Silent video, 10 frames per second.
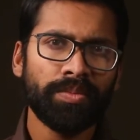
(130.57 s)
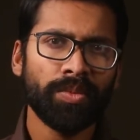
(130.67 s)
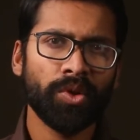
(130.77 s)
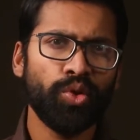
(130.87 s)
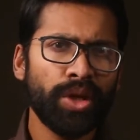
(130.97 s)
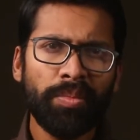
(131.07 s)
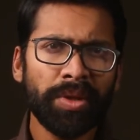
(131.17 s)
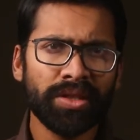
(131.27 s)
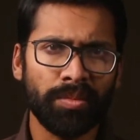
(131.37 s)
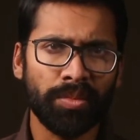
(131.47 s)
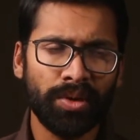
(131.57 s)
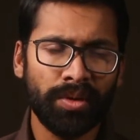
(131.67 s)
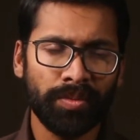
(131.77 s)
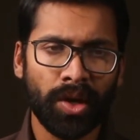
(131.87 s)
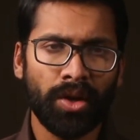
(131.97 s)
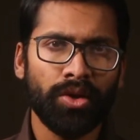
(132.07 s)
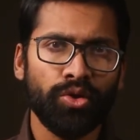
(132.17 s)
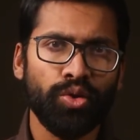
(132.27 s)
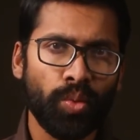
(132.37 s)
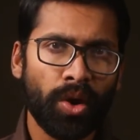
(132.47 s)
To keep it simple,
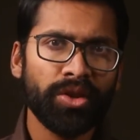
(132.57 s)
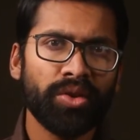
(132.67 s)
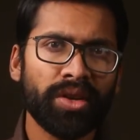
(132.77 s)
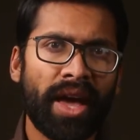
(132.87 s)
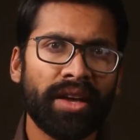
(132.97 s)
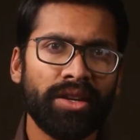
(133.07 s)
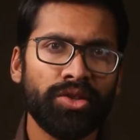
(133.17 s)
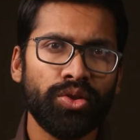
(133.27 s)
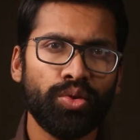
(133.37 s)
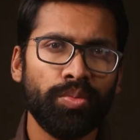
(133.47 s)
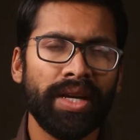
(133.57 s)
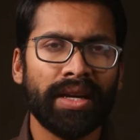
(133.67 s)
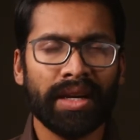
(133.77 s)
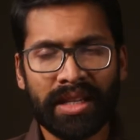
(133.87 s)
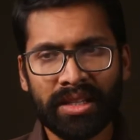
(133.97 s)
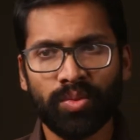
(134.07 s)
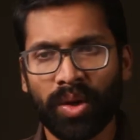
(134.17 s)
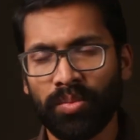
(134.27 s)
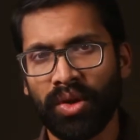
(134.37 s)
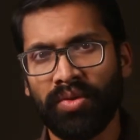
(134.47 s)
you want your CAC ratio to be at least
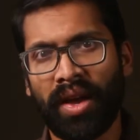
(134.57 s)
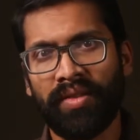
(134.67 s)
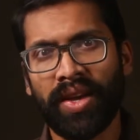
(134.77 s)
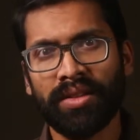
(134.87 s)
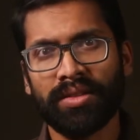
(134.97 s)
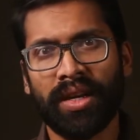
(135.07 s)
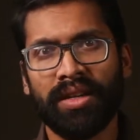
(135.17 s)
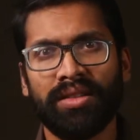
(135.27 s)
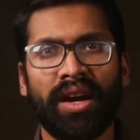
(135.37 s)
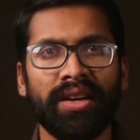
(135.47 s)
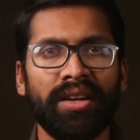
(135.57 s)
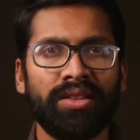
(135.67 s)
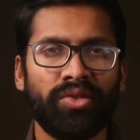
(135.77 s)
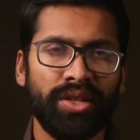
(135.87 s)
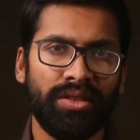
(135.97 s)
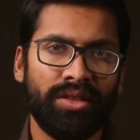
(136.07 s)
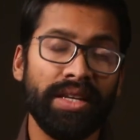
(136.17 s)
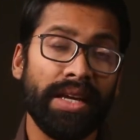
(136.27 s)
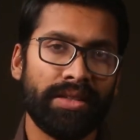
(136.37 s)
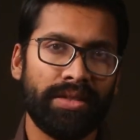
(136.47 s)
1.5x and target
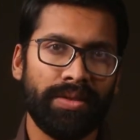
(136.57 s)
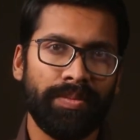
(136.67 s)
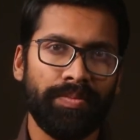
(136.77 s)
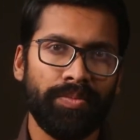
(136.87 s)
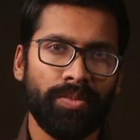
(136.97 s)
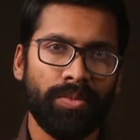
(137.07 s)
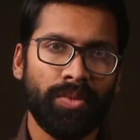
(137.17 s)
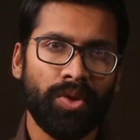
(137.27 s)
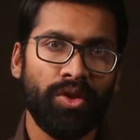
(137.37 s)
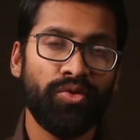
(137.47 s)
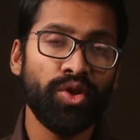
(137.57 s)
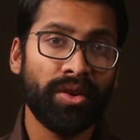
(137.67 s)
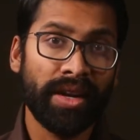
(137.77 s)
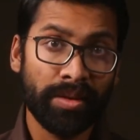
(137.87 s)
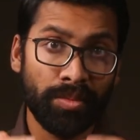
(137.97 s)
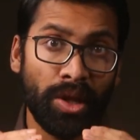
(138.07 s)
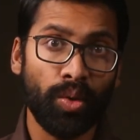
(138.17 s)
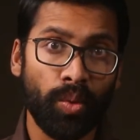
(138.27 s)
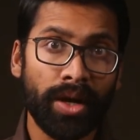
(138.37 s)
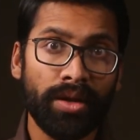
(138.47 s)
3x. If you're running below
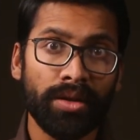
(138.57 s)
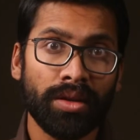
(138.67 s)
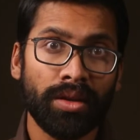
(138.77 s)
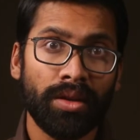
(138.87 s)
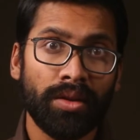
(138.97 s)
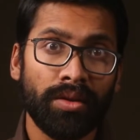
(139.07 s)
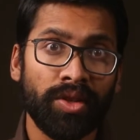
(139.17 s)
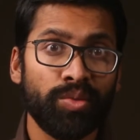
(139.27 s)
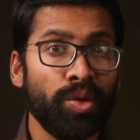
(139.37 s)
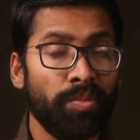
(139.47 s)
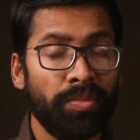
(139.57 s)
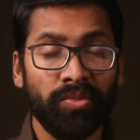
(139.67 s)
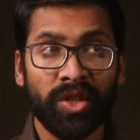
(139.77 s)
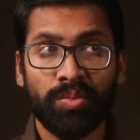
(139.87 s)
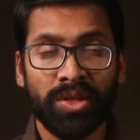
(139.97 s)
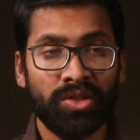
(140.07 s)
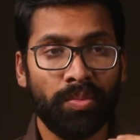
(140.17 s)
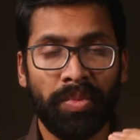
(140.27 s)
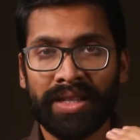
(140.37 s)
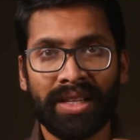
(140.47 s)
1, which means you're
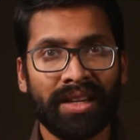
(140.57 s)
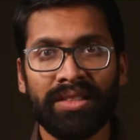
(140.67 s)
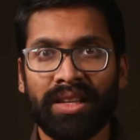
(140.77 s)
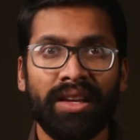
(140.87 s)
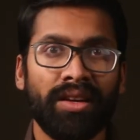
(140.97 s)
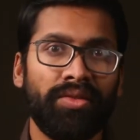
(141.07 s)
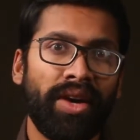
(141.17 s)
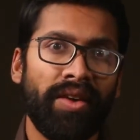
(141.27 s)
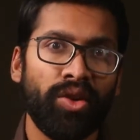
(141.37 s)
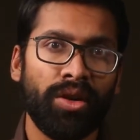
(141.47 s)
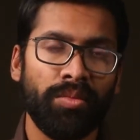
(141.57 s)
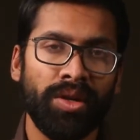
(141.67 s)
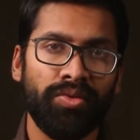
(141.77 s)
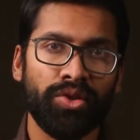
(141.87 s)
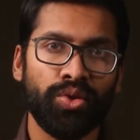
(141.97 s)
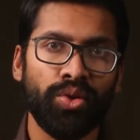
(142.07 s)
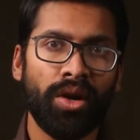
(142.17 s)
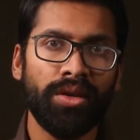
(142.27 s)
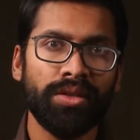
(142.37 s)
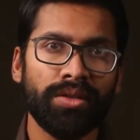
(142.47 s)
basically selling a $5 bill for
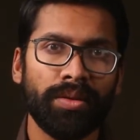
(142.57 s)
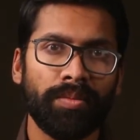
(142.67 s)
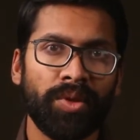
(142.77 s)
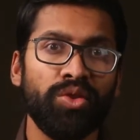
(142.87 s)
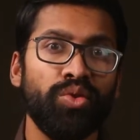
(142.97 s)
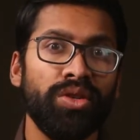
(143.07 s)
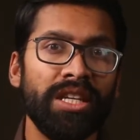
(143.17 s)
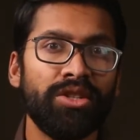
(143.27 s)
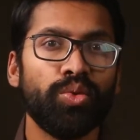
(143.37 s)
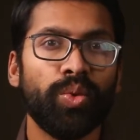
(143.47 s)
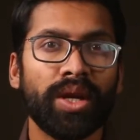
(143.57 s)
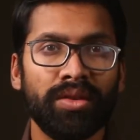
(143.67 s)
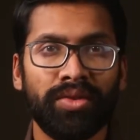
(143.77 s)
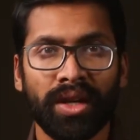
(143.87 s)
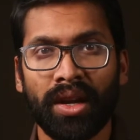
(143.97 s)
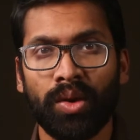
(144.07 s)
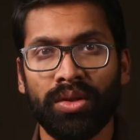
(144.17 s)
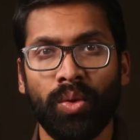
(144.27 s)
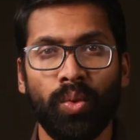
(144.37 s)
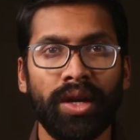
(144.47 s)
$2, then you need to quickly figure out
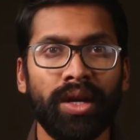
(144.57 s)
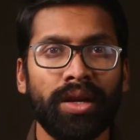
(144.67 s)
the way